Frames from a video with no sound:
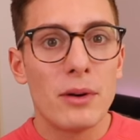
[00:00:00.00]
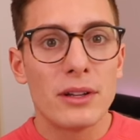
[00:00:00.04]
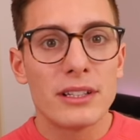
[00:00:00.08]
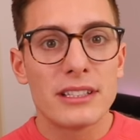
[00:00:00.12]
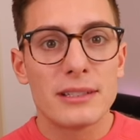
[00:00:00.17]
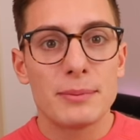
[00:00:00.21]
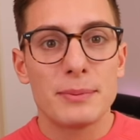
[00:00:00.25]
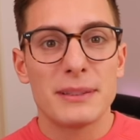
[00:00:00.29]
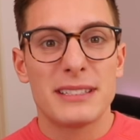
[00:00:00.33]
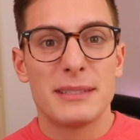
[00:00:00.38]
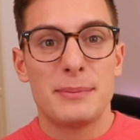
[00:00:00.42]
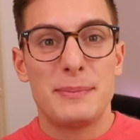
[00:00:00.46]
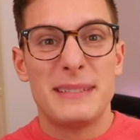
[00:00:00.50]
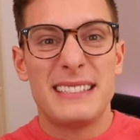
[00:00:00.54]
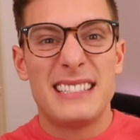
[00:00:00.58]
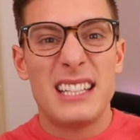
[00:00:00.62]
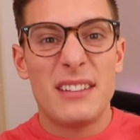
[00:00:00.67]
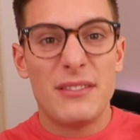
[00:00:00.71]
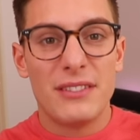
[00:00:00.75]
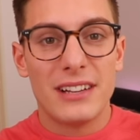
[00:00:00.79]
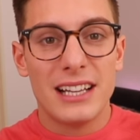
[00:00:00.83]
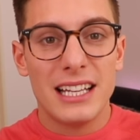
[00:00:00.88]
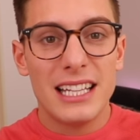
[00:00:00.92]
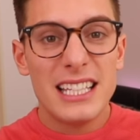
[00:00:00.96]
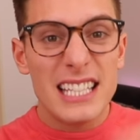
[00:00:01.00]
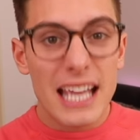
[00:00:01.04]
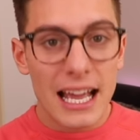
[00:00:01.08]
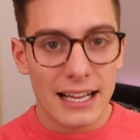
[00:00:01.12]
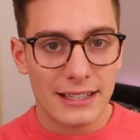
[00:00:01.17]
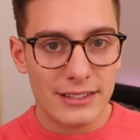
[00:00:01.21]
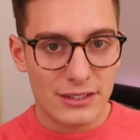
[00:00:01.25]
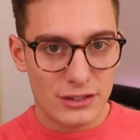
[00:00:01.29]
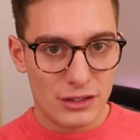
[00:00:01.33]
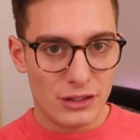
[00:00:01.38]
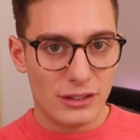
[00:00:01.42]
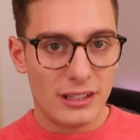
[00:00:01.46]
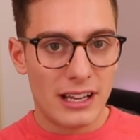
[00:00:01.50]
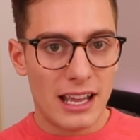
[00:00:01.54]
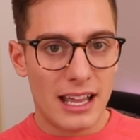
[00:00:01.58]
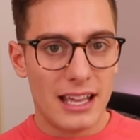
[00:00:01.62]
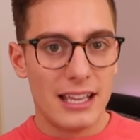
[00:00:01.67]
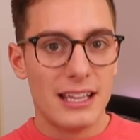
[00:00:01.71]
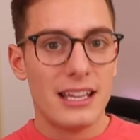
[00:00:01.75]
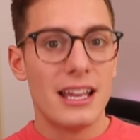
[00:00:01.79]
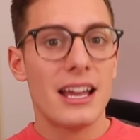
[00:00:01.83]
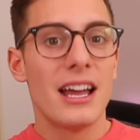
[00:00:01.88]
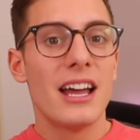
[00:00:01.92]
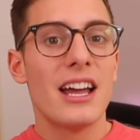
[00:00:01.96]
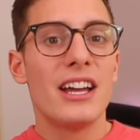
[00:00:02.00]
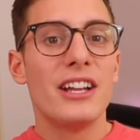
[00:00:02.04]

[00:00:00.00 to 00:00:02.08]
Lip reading: of months, but specifically yesterday,